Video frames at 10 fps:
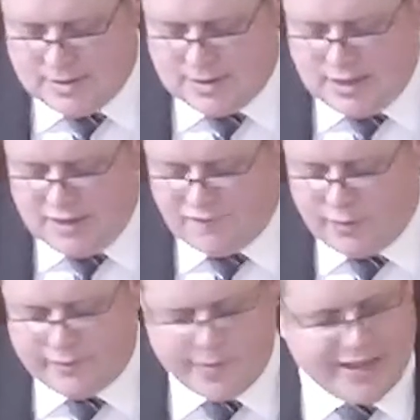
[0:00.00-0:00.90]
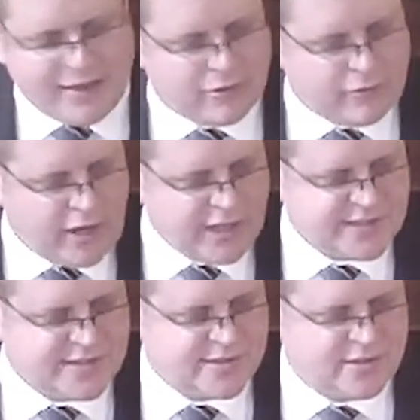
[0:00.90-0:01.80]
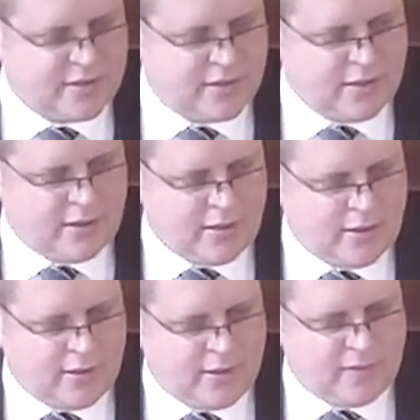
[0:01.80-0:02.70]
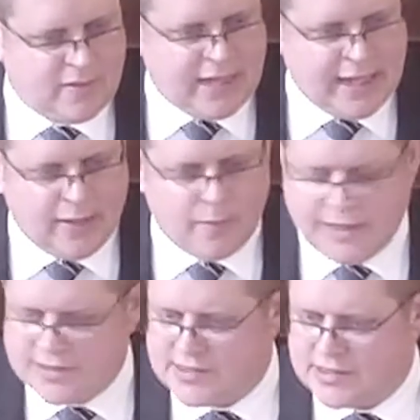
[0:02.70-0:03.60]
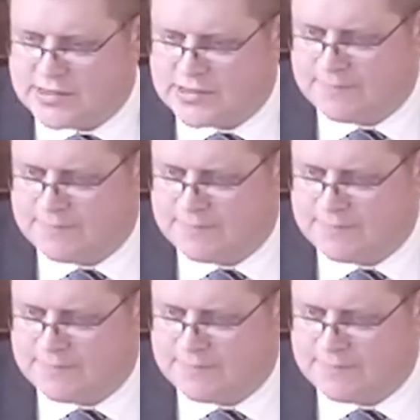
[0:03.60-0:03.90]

If we're without Christ, then hell awaits us.